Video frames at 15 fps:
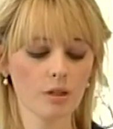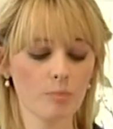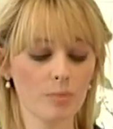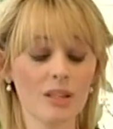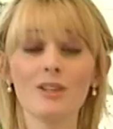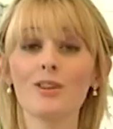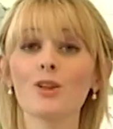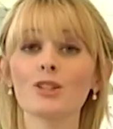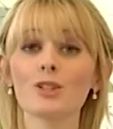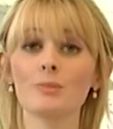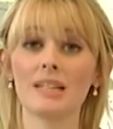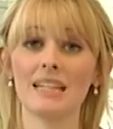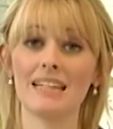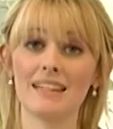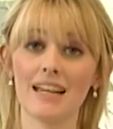
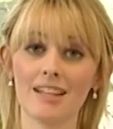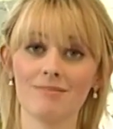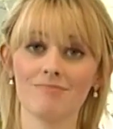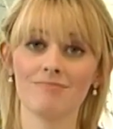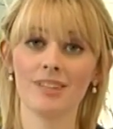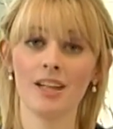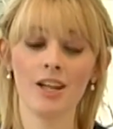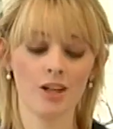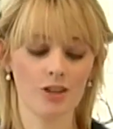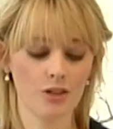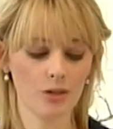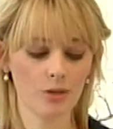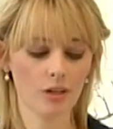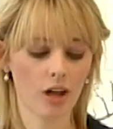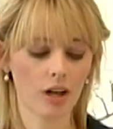Penultimately then,
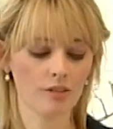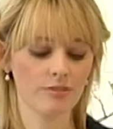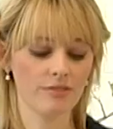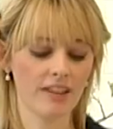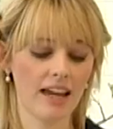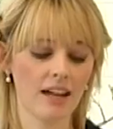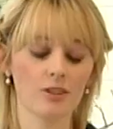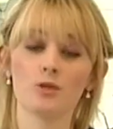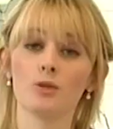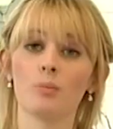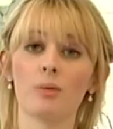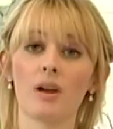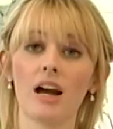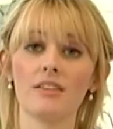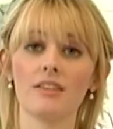do not fail to
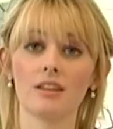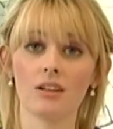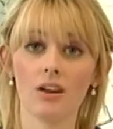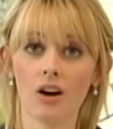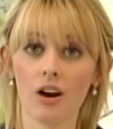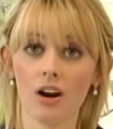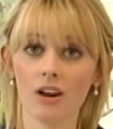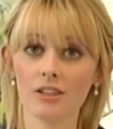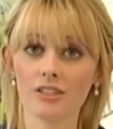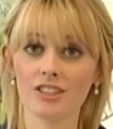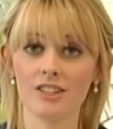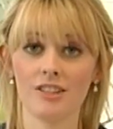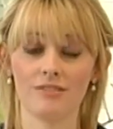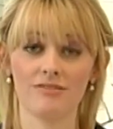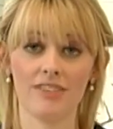apply the law
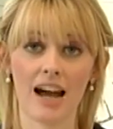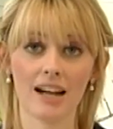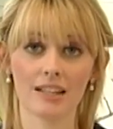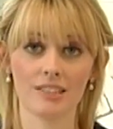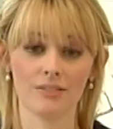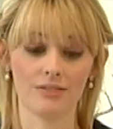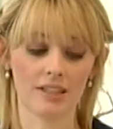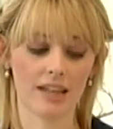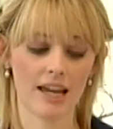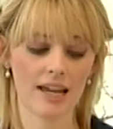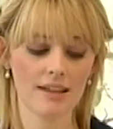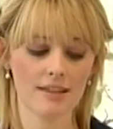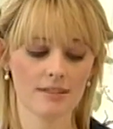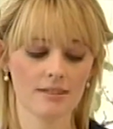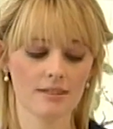to the facts of the
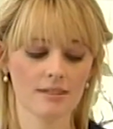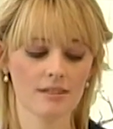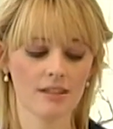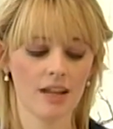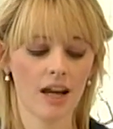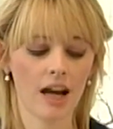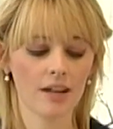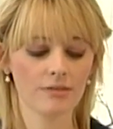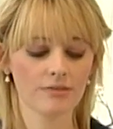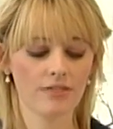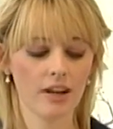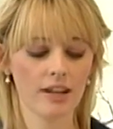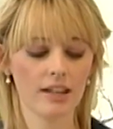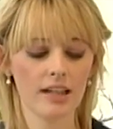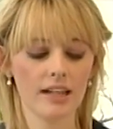case. And
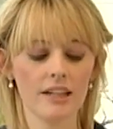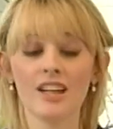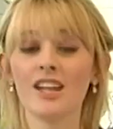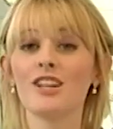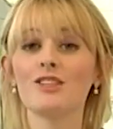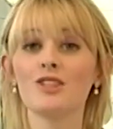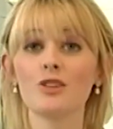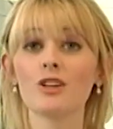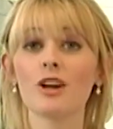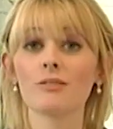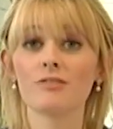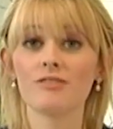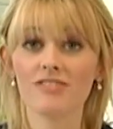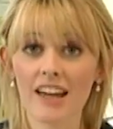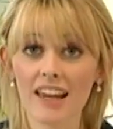finally, do not
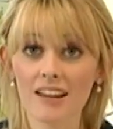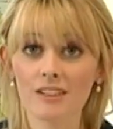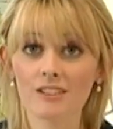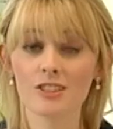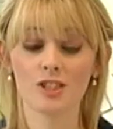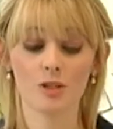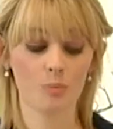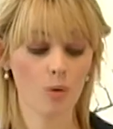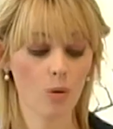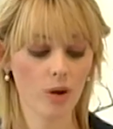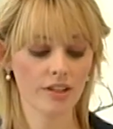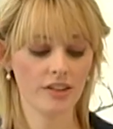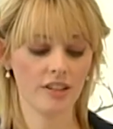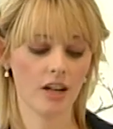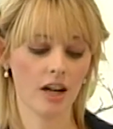fail to
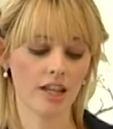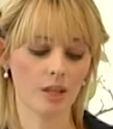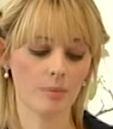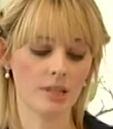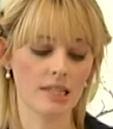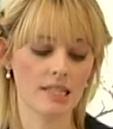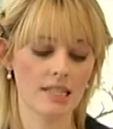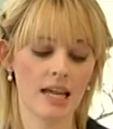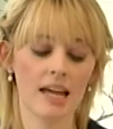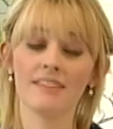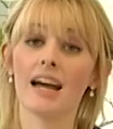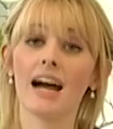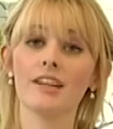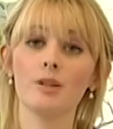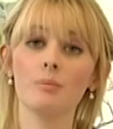support the arguments
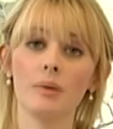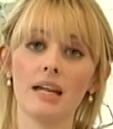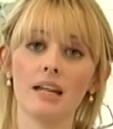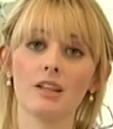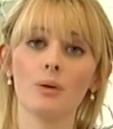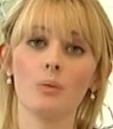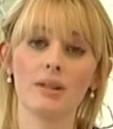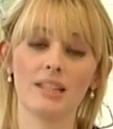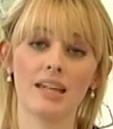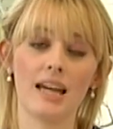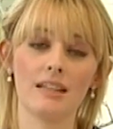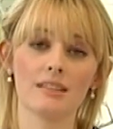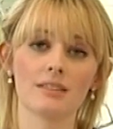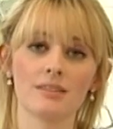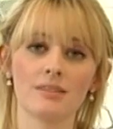that you make with
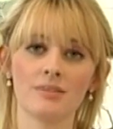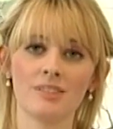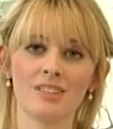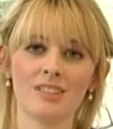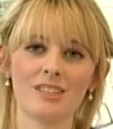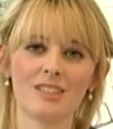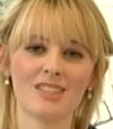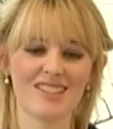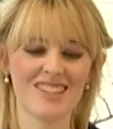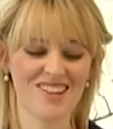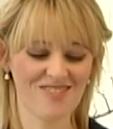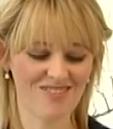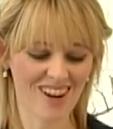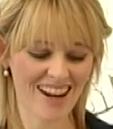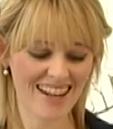case law. So
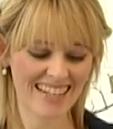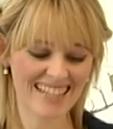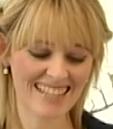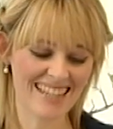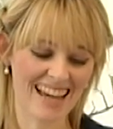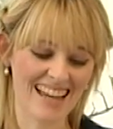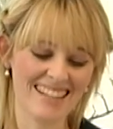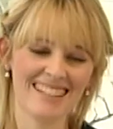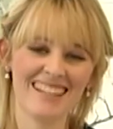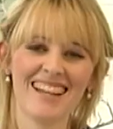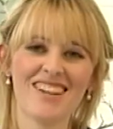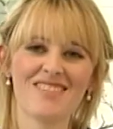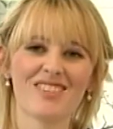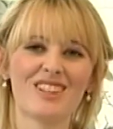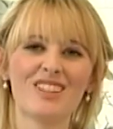finally then,
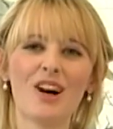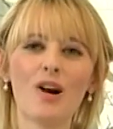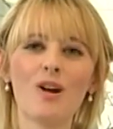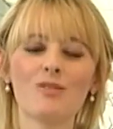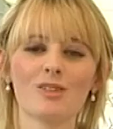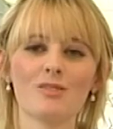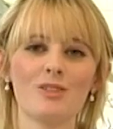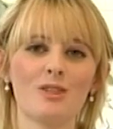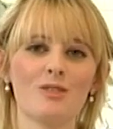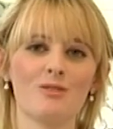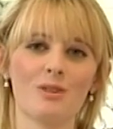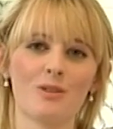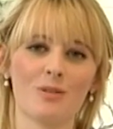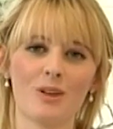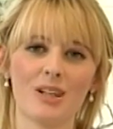for an overview of
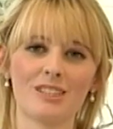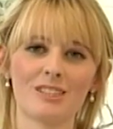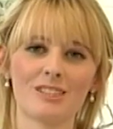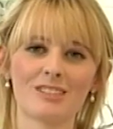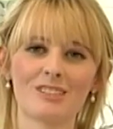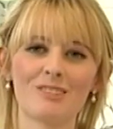the course.